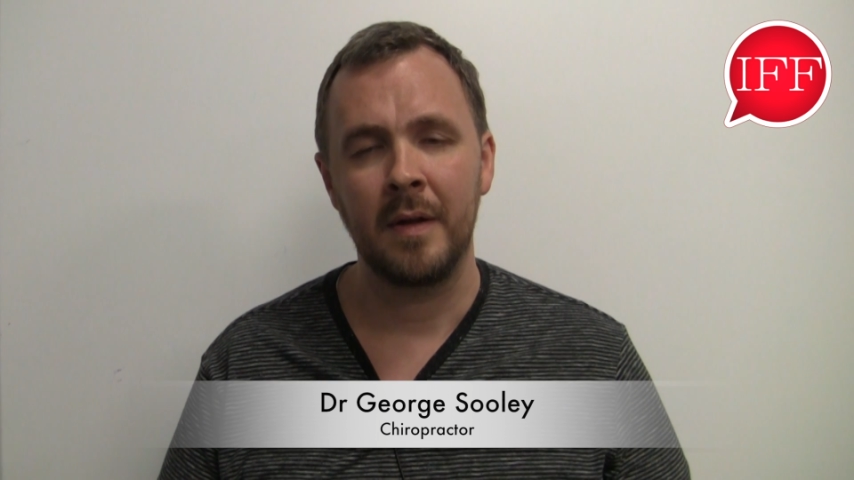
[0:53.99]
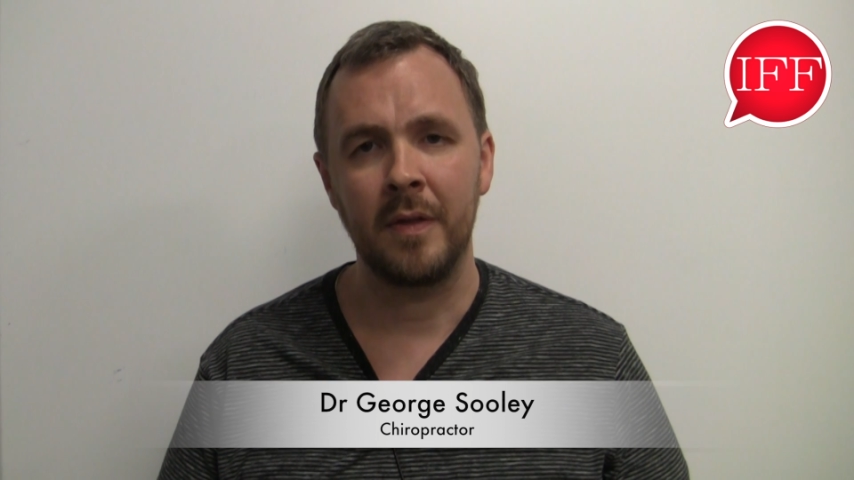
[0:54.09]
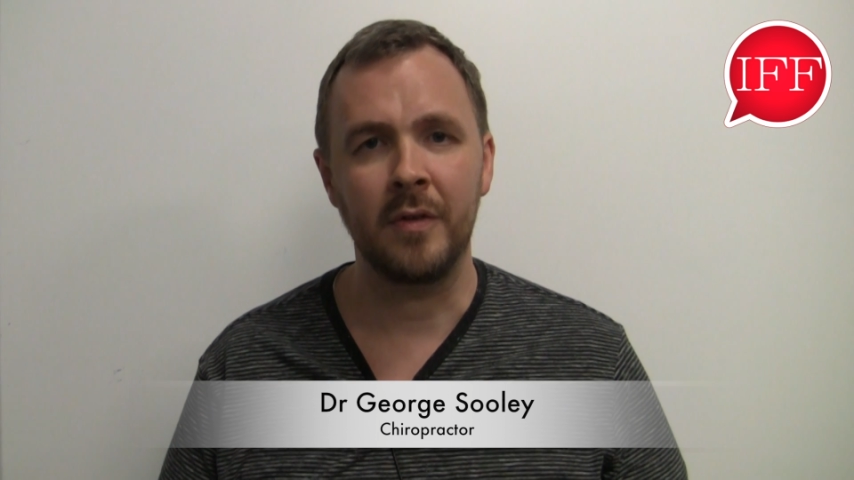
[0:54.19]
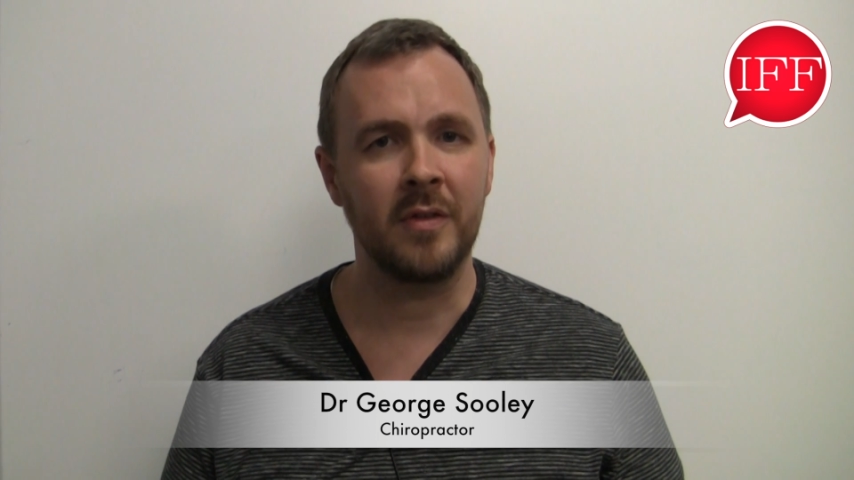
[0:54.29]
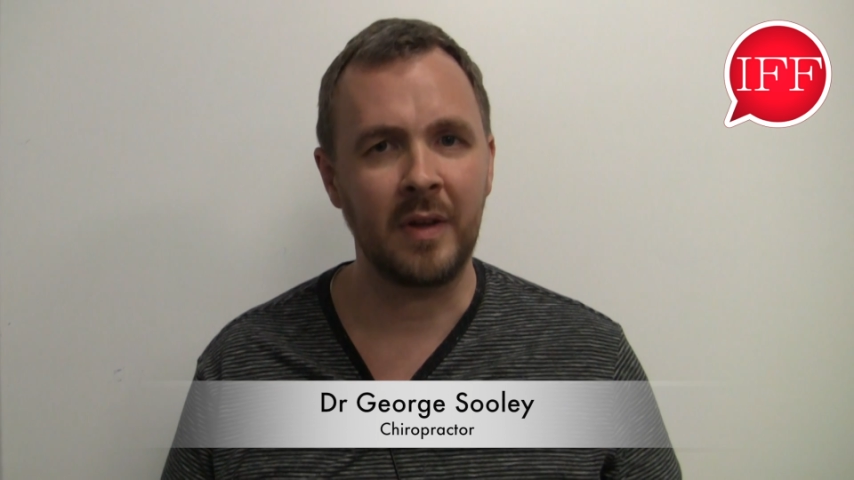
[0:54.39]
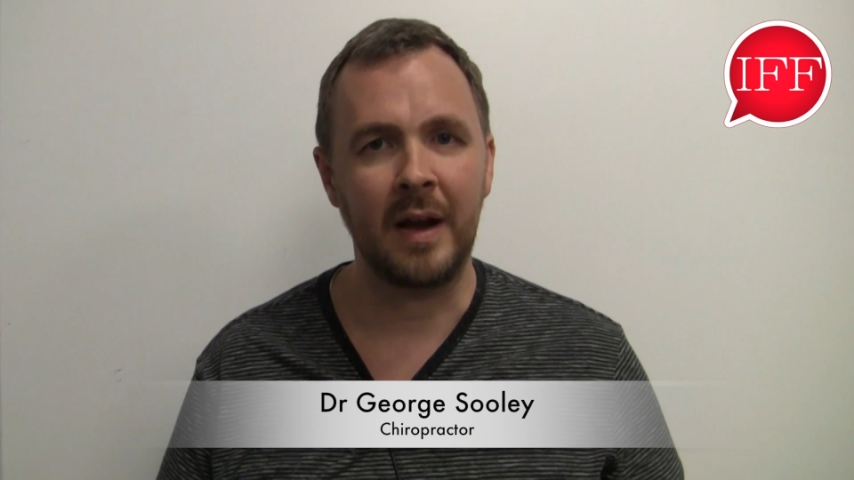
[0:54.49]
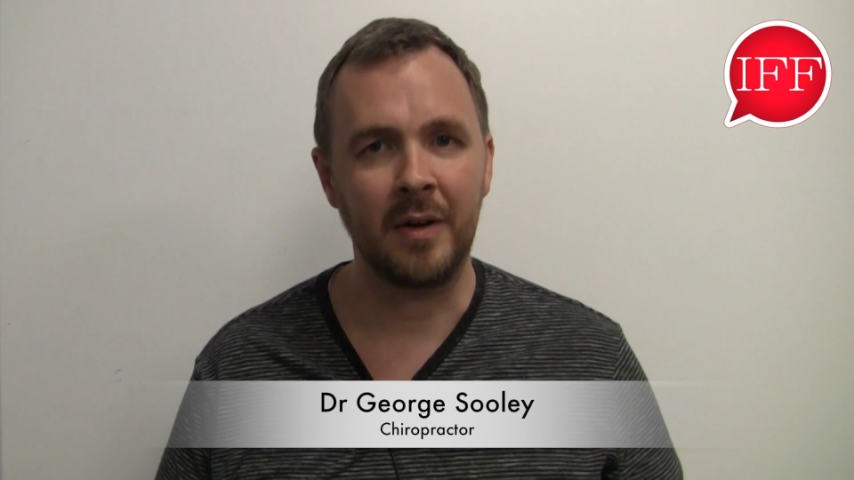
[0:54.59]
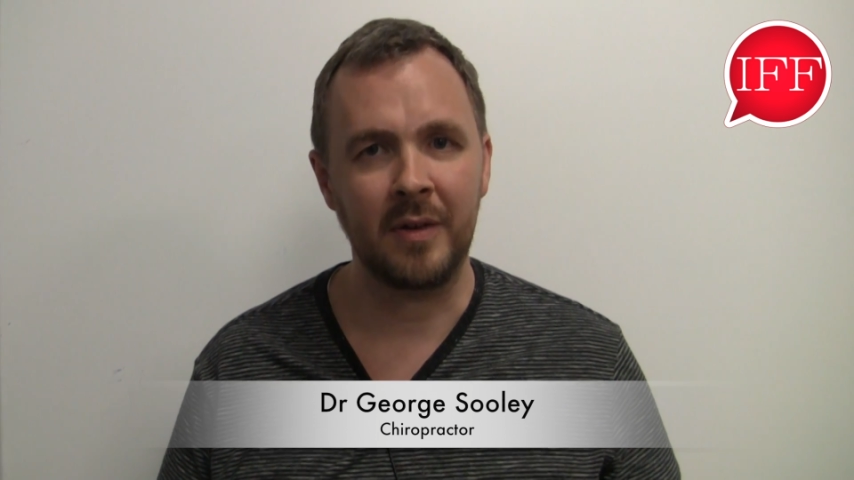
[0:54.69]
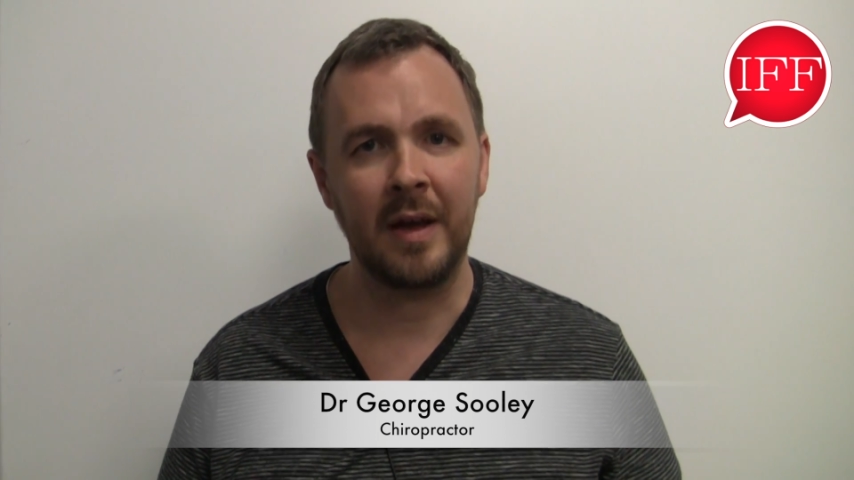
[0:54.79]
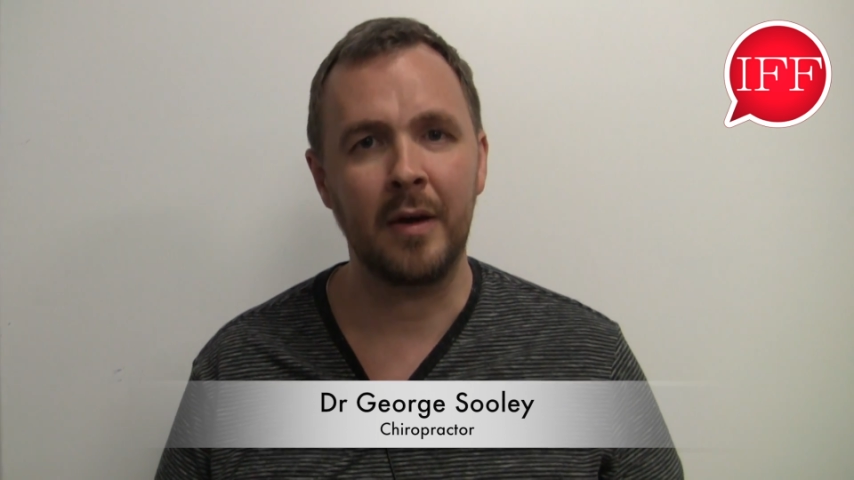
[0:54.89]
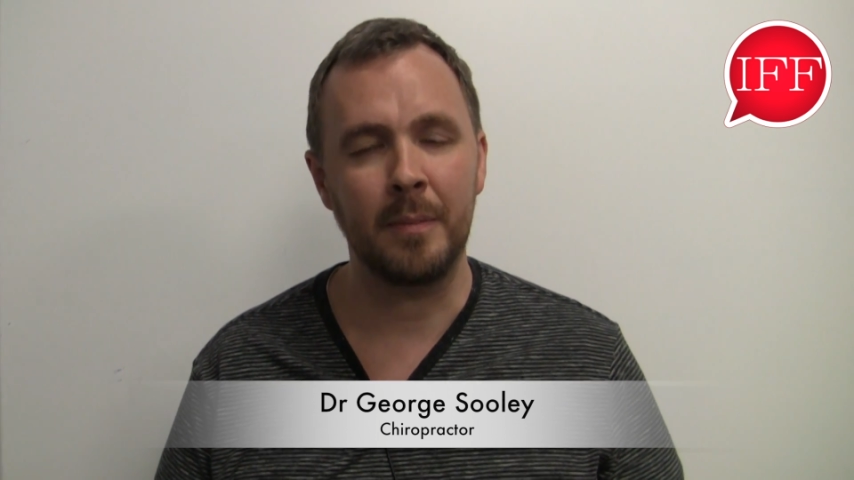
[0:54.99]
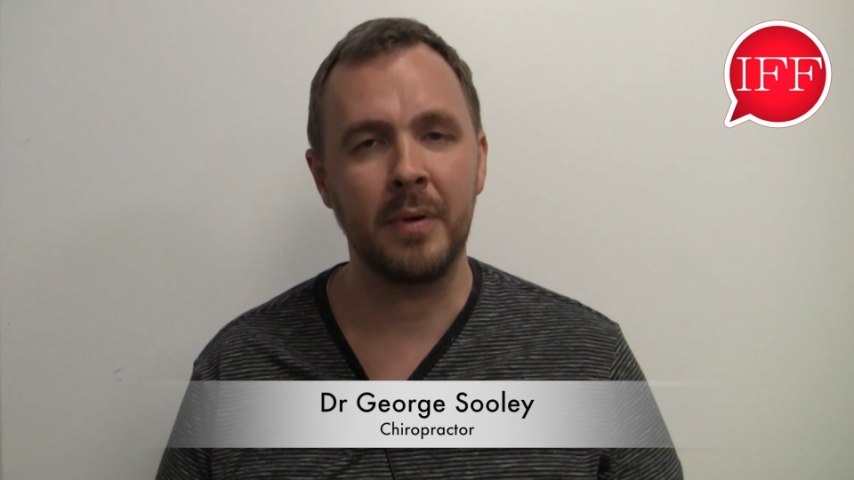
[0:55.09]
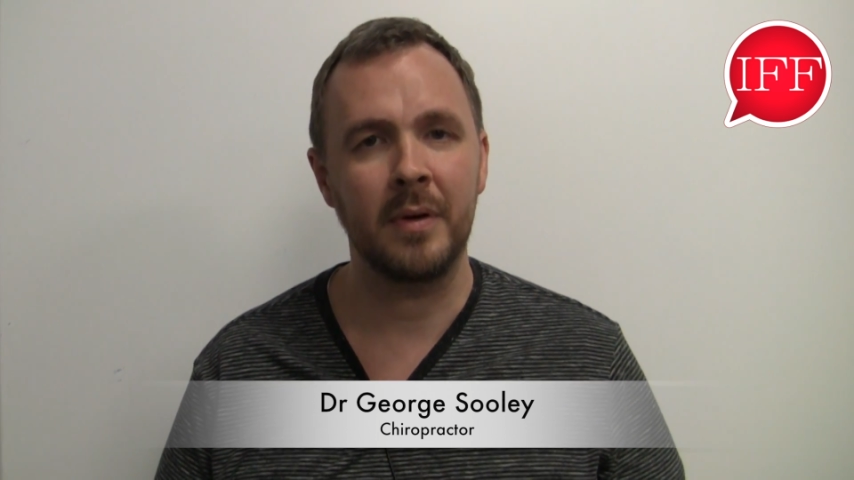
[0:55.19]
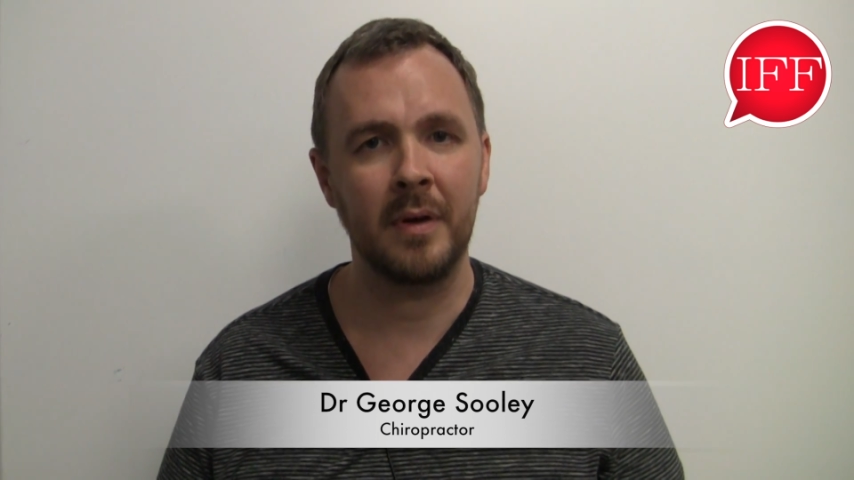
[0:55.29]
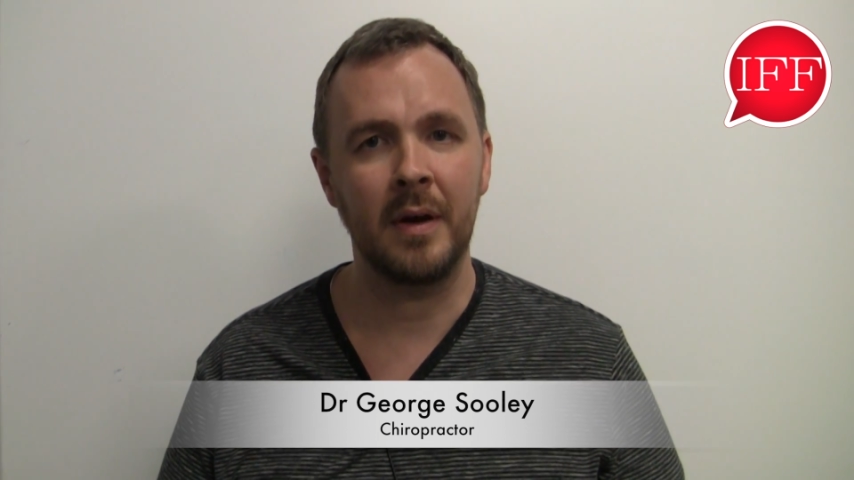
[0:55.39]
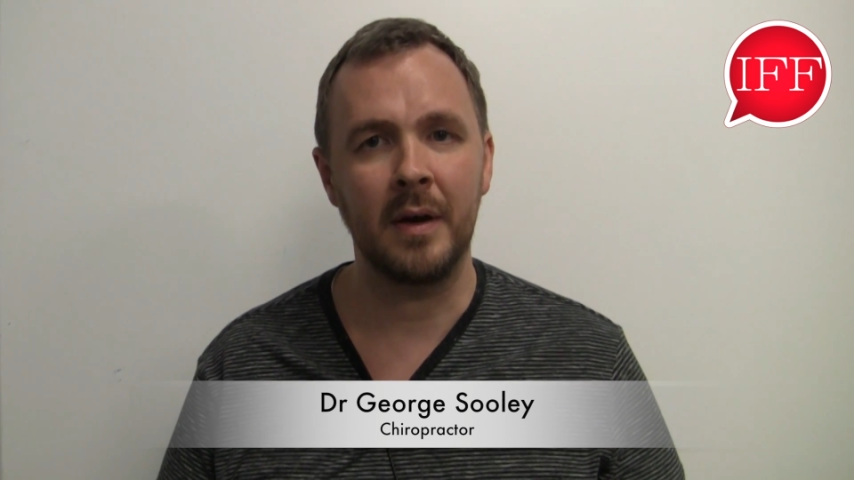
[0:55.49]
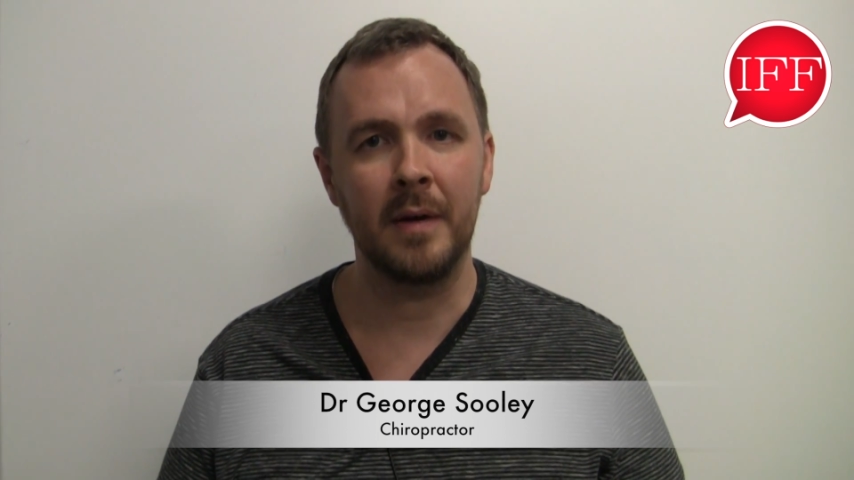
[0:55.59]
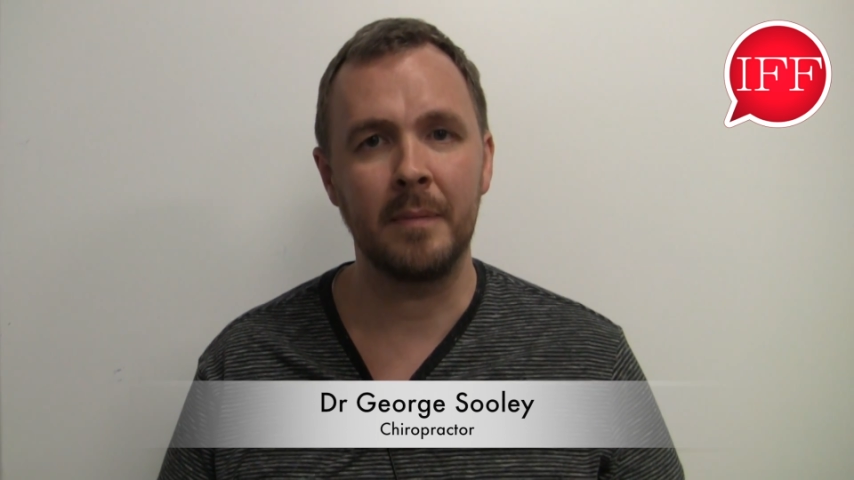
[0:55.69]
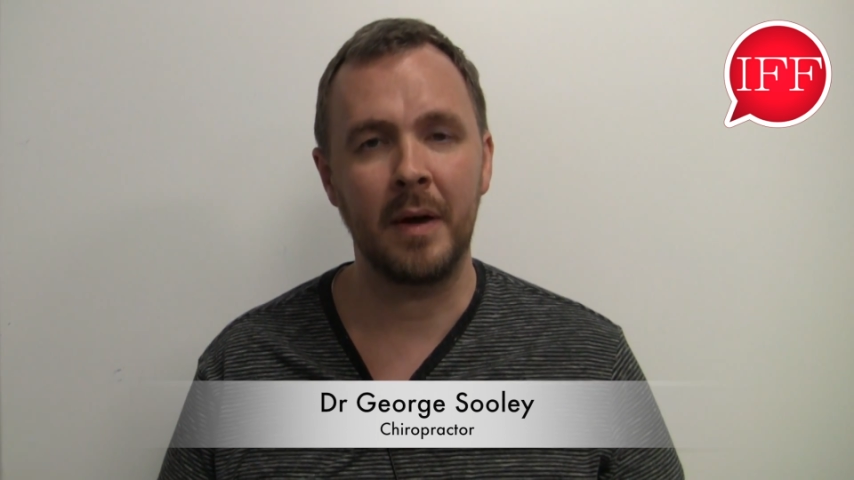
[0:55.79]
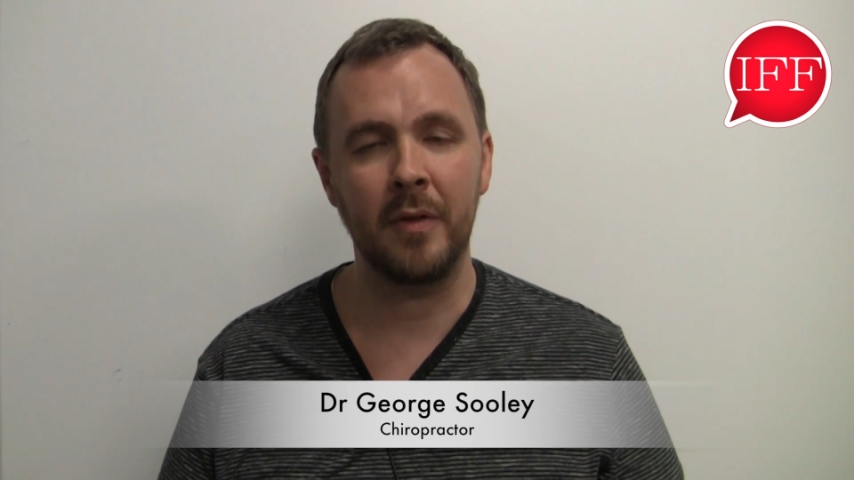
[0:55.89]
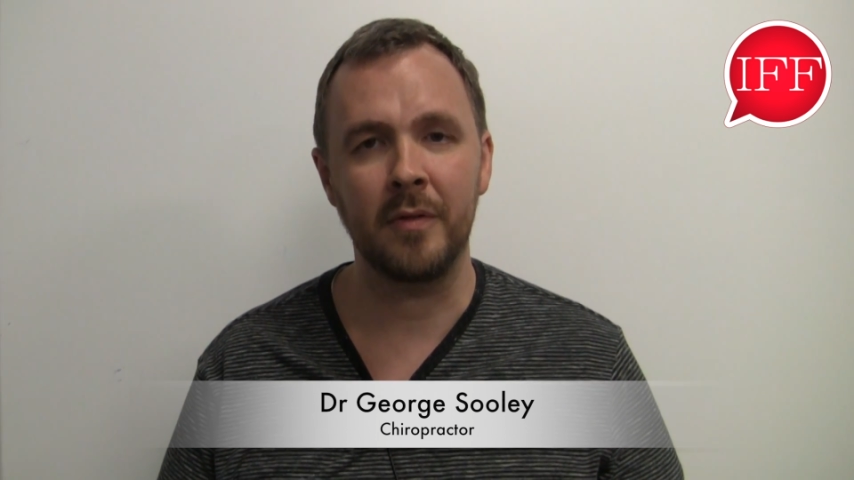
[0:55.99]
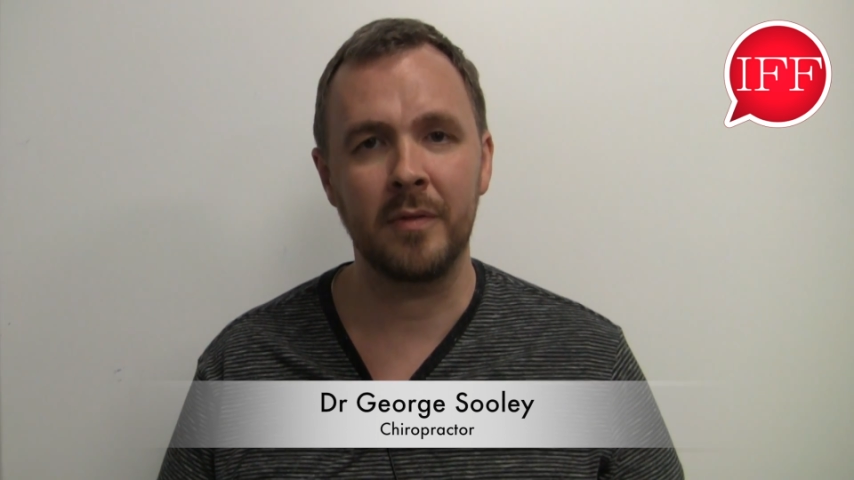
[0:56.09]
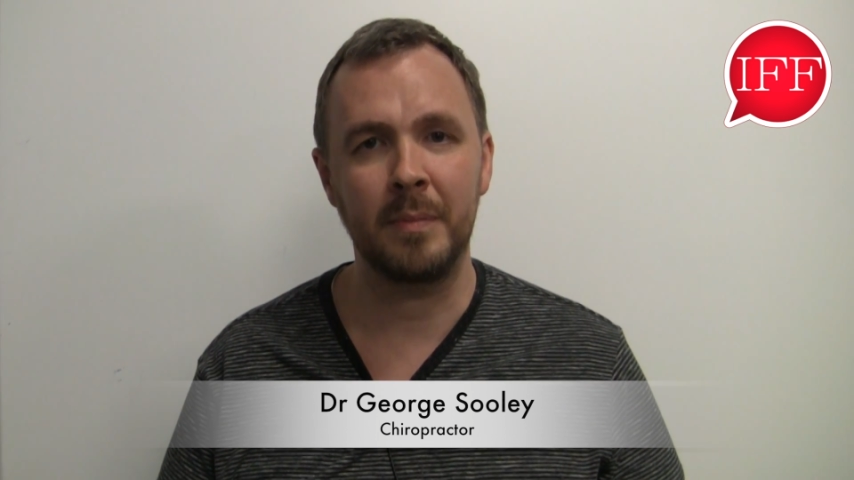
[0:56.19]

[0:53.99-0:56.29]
desire to help others